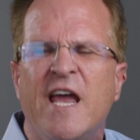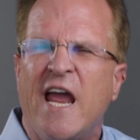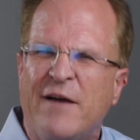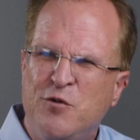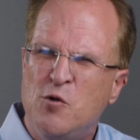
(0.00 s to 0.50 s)

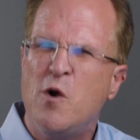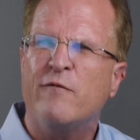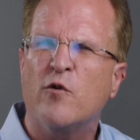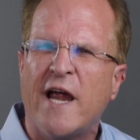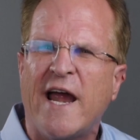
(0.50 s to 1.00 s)
Have you
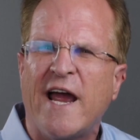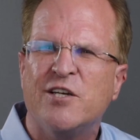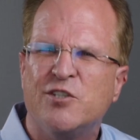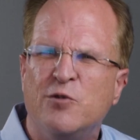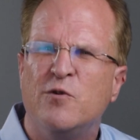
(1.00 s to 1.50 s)
ever
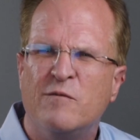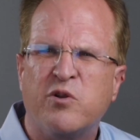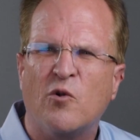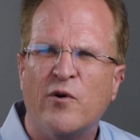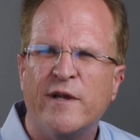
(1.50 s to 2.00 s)
had 2
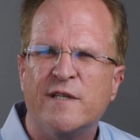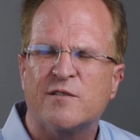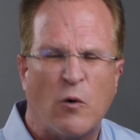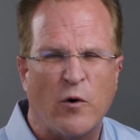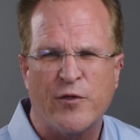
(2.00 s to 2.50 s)

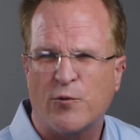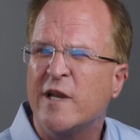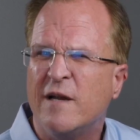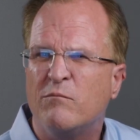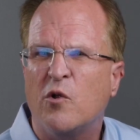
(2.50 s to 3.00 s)
employees or
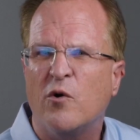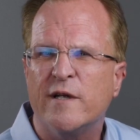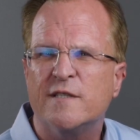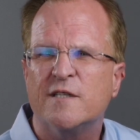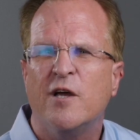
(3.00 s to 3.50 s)
3
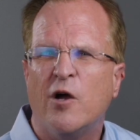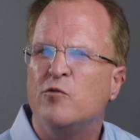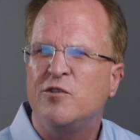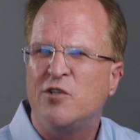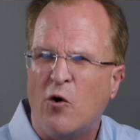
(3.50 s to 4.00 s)
employees
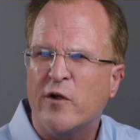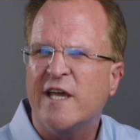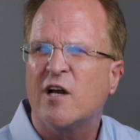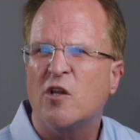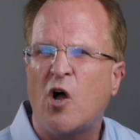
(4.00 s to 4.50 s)
who don't
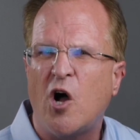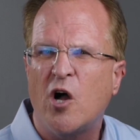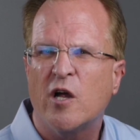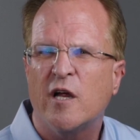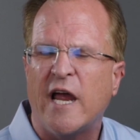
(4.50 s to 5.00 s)
get
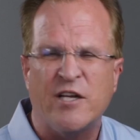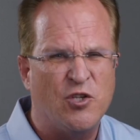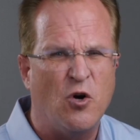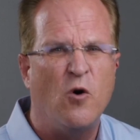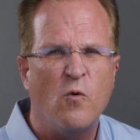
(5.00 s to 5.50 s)
along
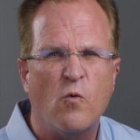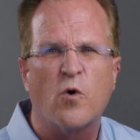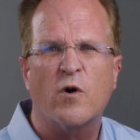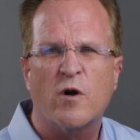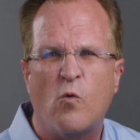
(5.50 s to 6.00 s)
and don't
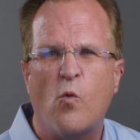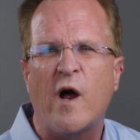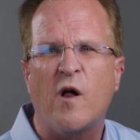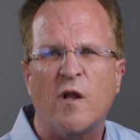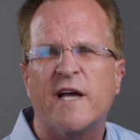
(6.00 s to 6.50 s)
work
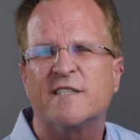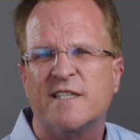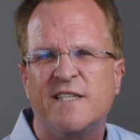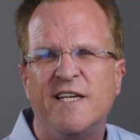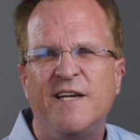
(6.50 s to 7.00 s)
well as
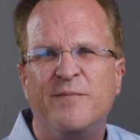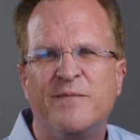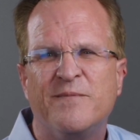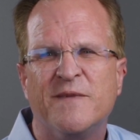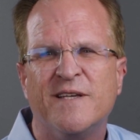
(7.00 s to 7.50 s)
a
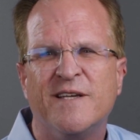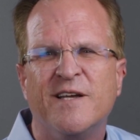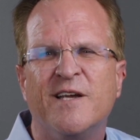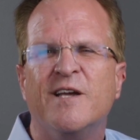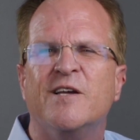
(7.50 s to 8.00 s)
team?
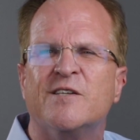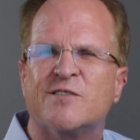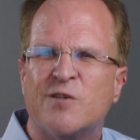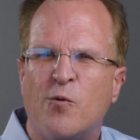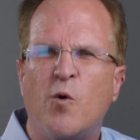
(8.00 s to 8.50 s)

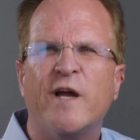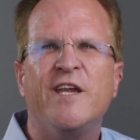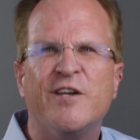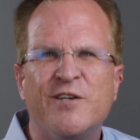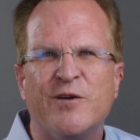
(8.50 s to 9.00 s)
So what
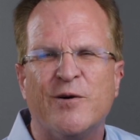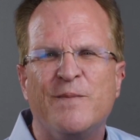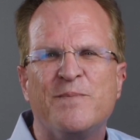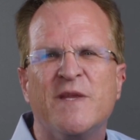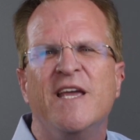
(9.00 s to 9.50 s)
do?
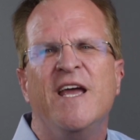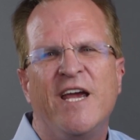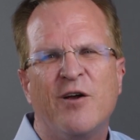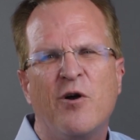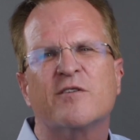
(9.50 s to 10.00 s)

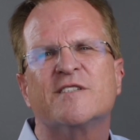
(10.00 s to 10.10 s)
Here are